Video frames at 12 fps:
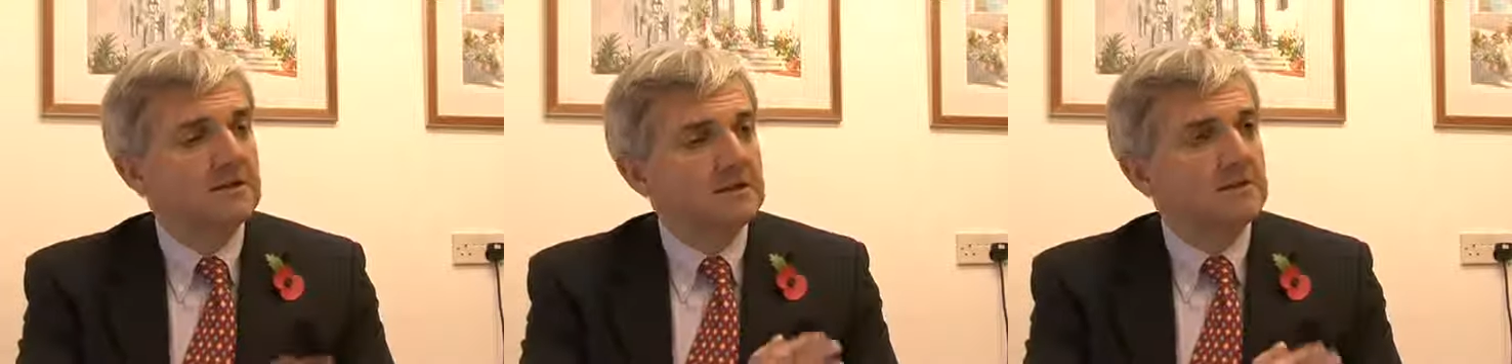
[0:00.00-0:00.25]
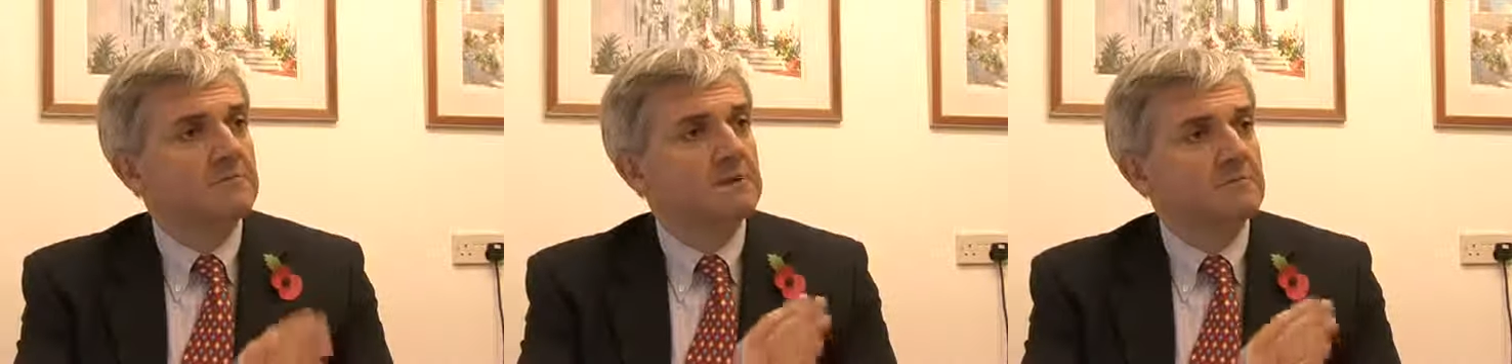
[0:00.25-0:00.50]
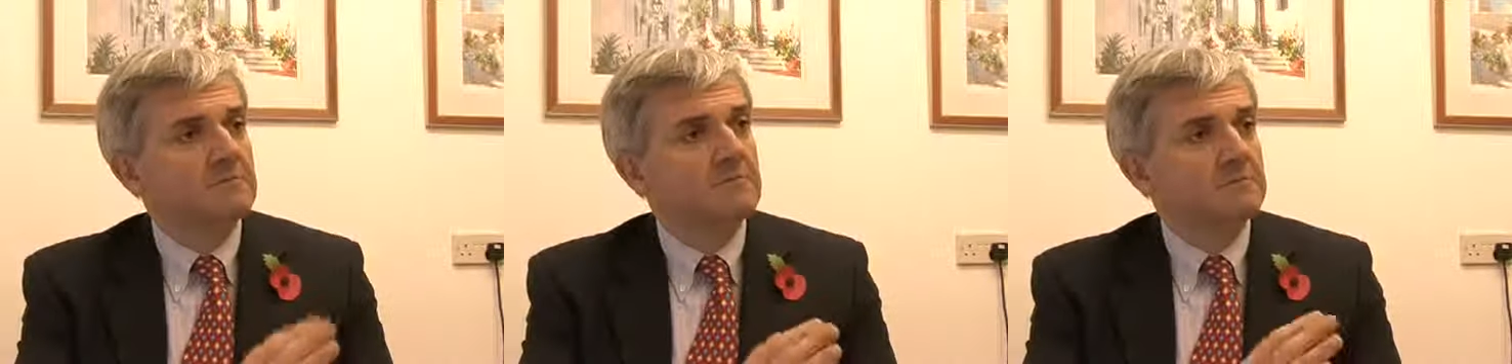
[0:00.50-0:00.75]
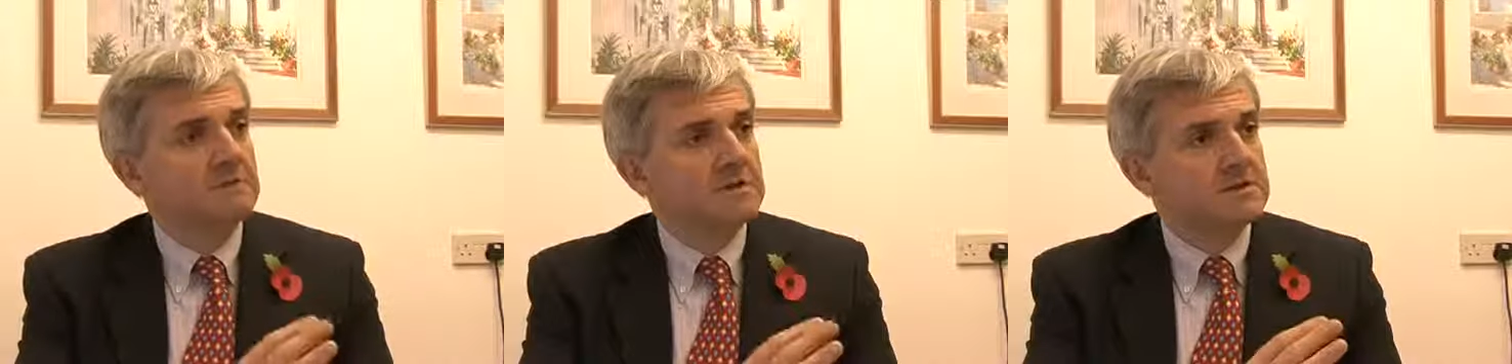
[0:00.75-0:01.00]
coming
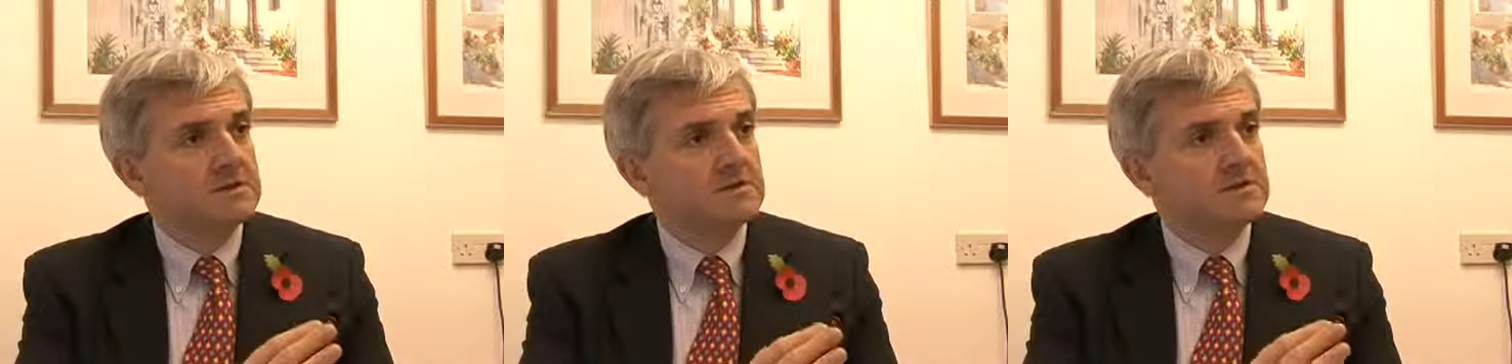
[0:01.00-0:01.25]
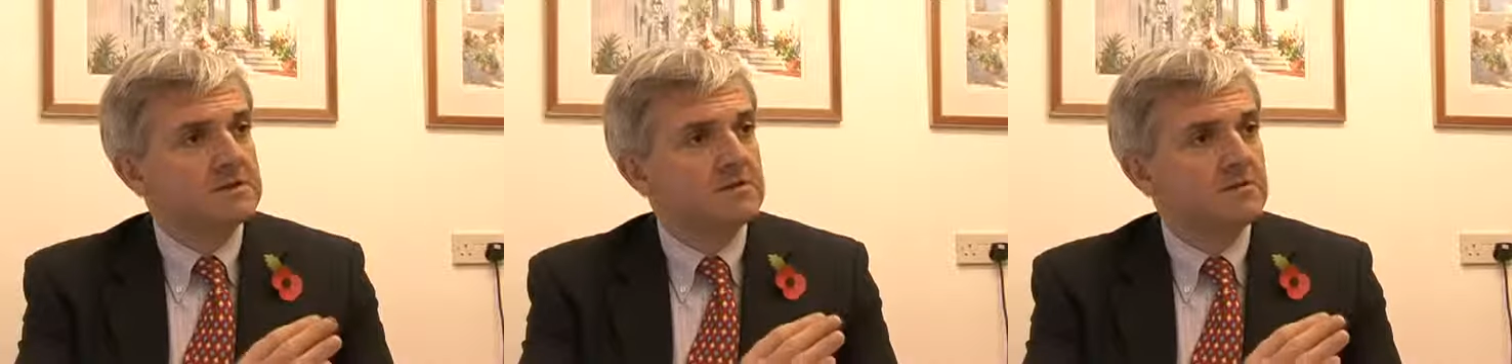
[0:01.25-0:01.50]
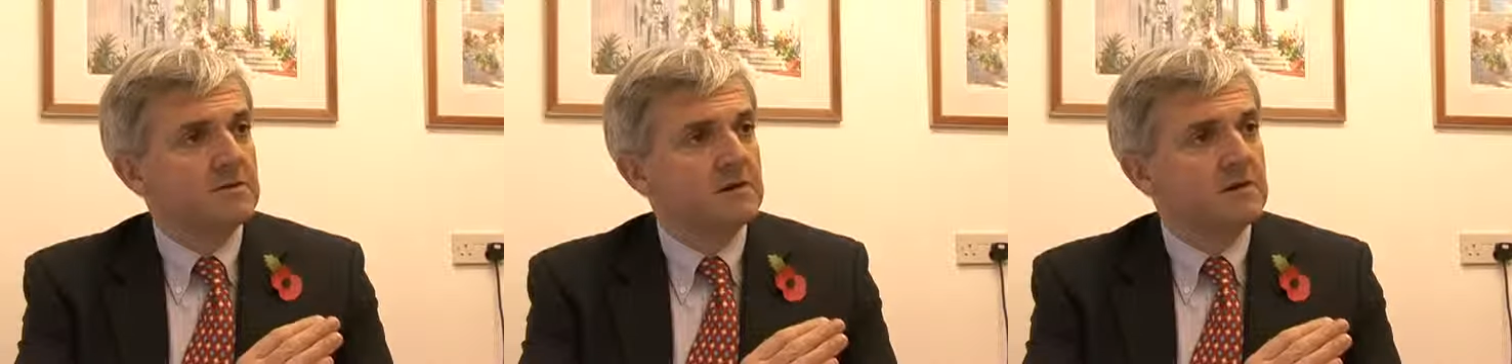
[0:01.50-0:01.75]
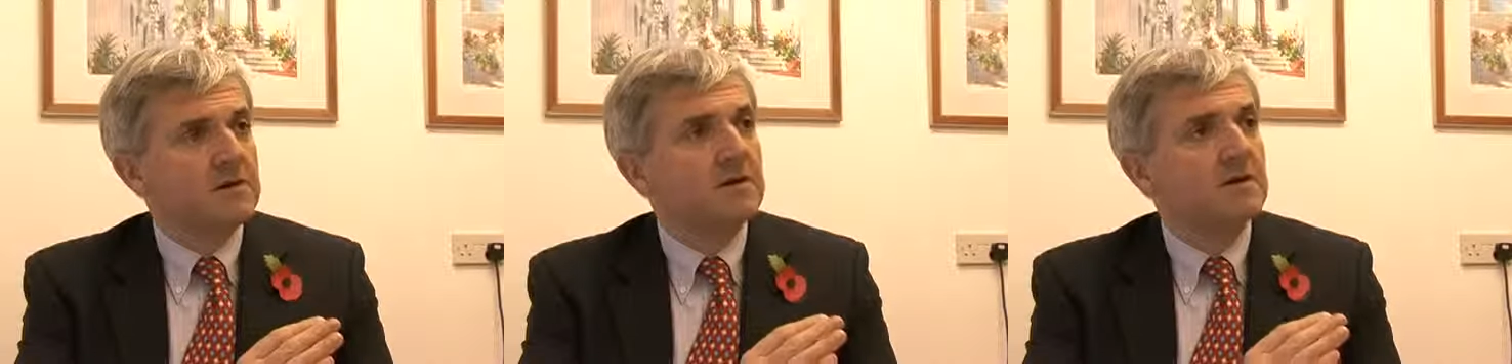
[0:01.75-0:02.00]
through in terms of
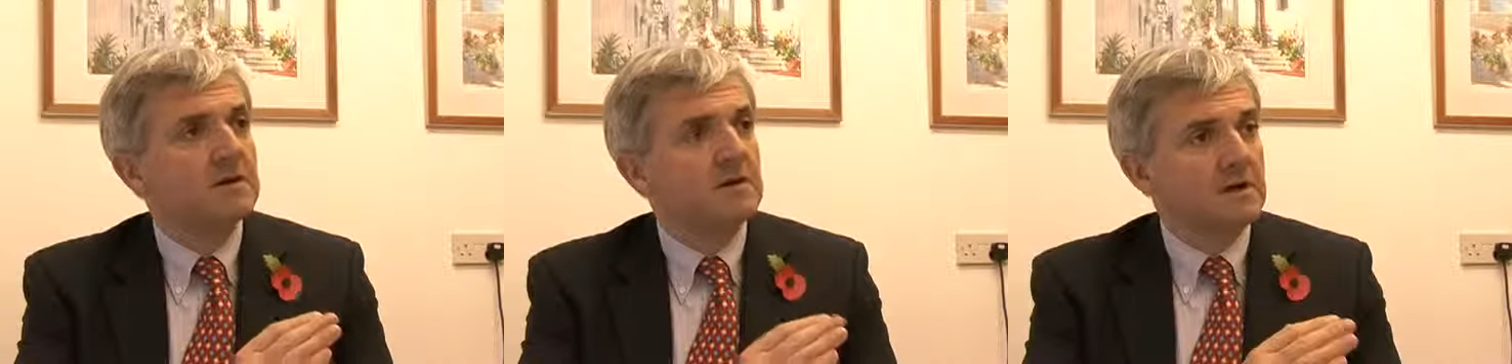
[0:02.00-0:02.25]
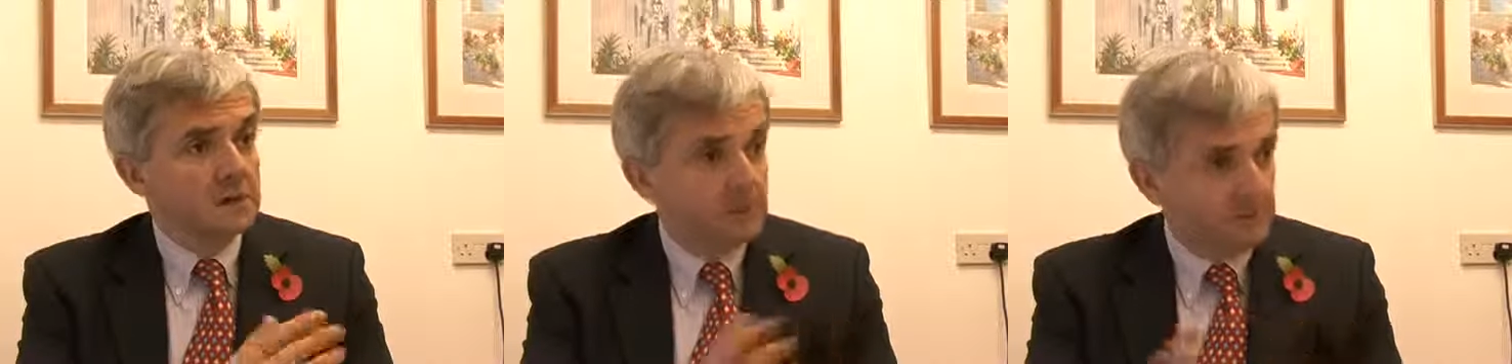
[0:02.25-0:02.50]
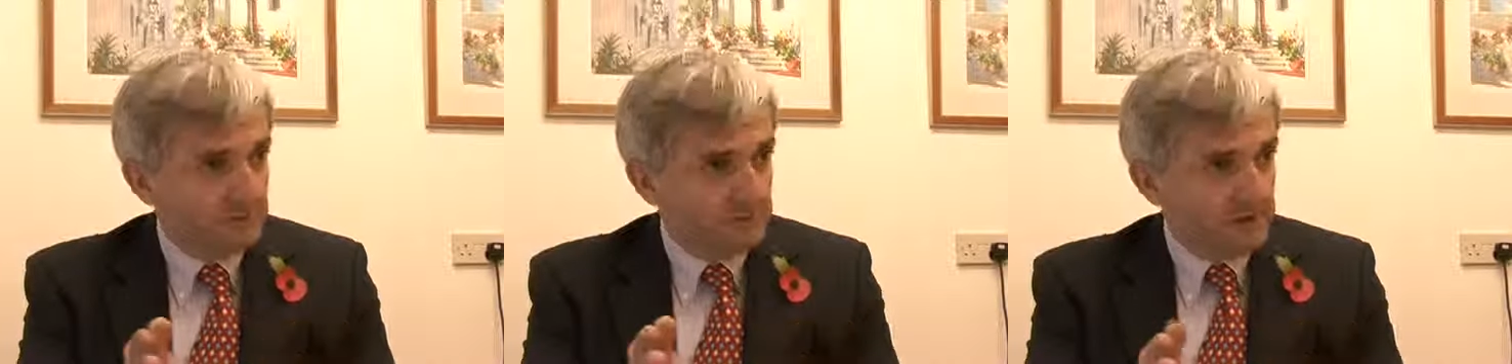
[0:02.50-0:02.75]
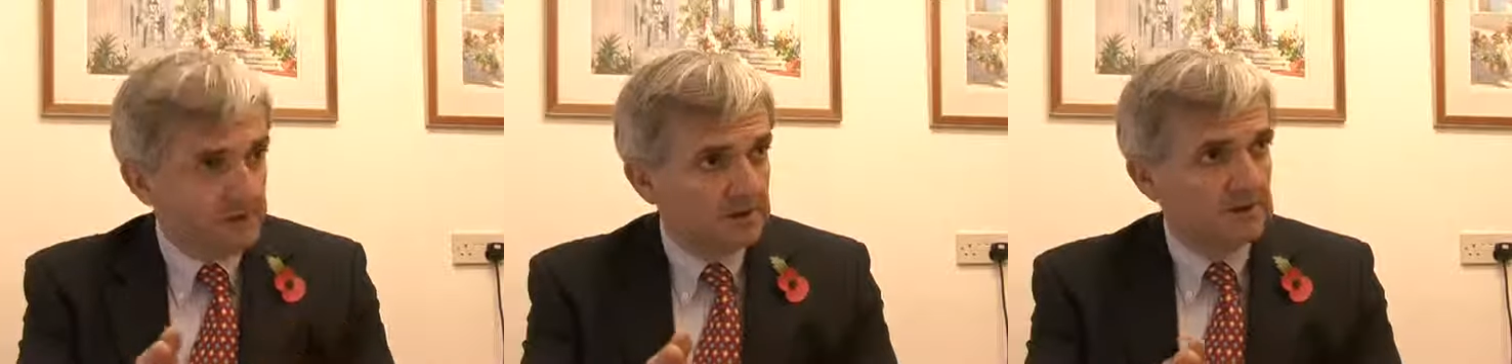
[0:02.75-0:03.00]
the
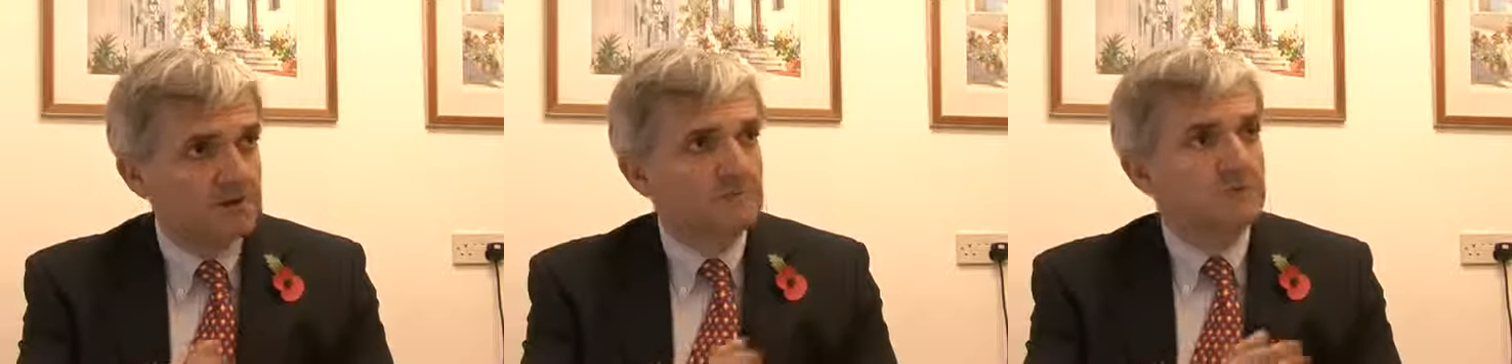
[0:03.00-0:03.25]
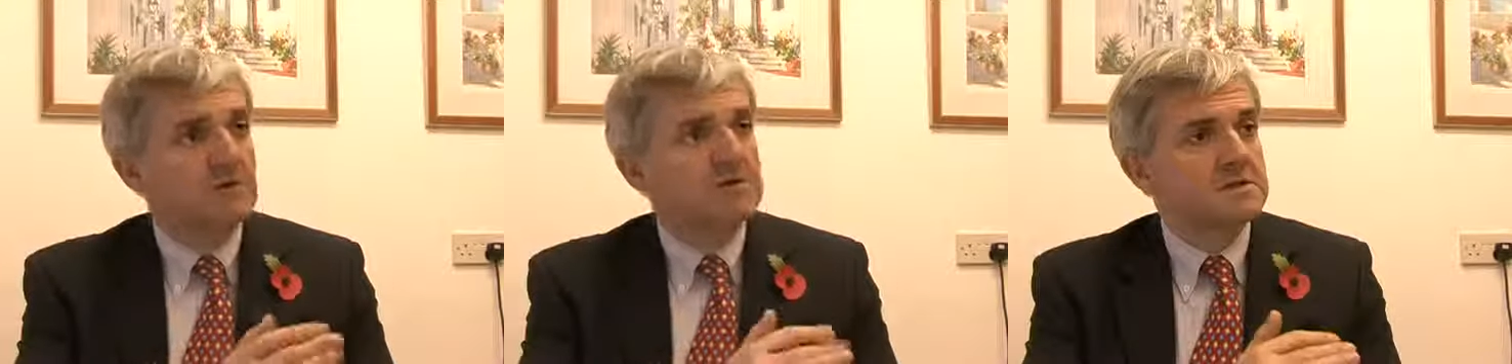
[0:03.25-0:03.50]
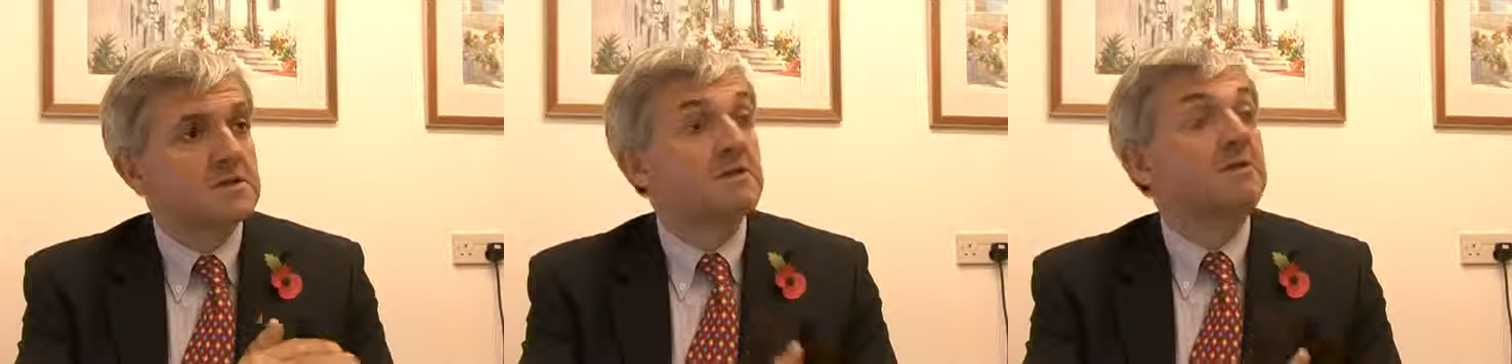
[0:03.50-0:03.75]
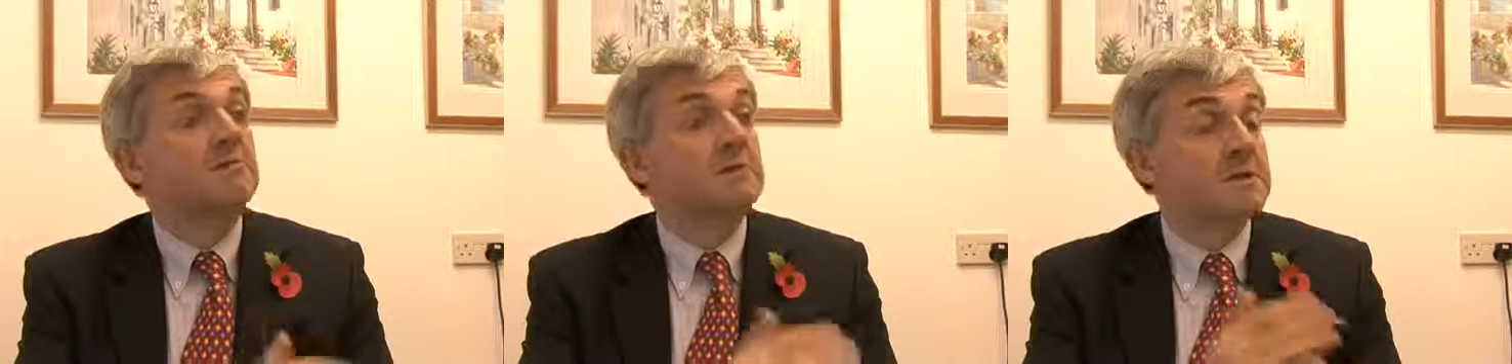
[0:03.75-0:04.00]
economy, because the
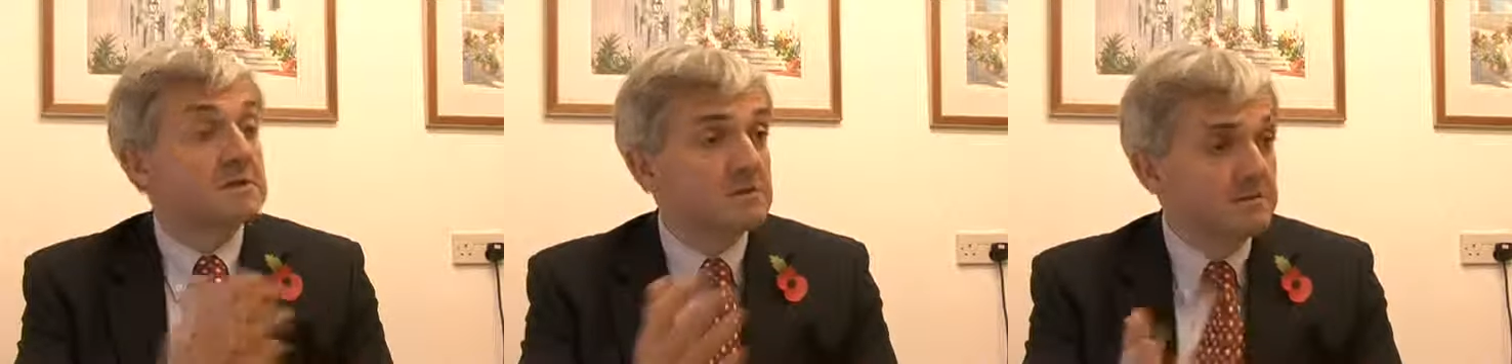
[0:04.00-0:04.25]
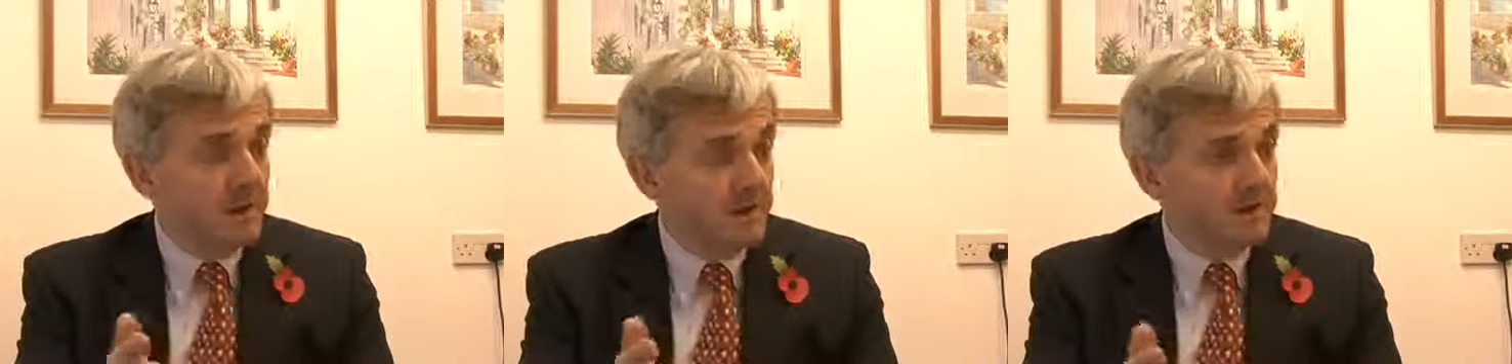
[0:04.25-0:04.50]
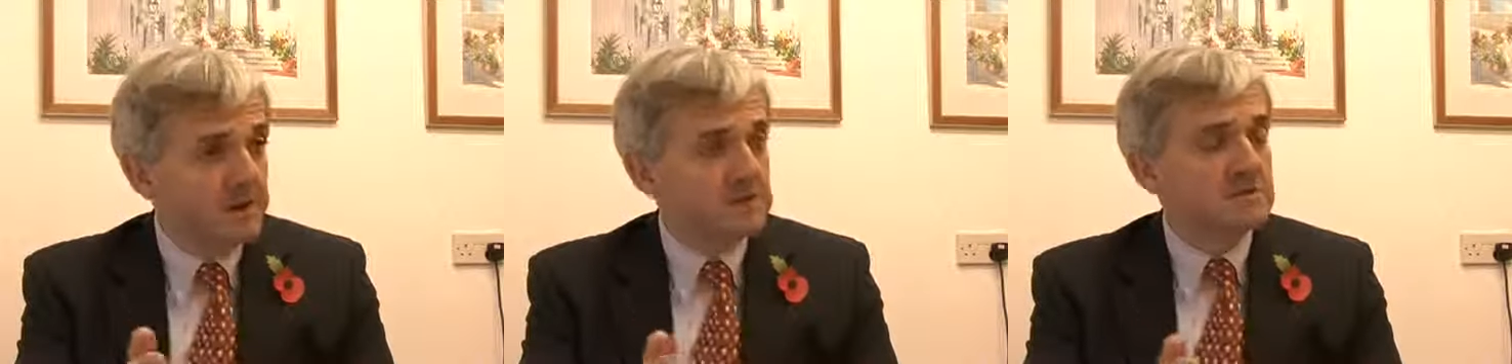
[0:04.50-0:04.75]
economy is growing.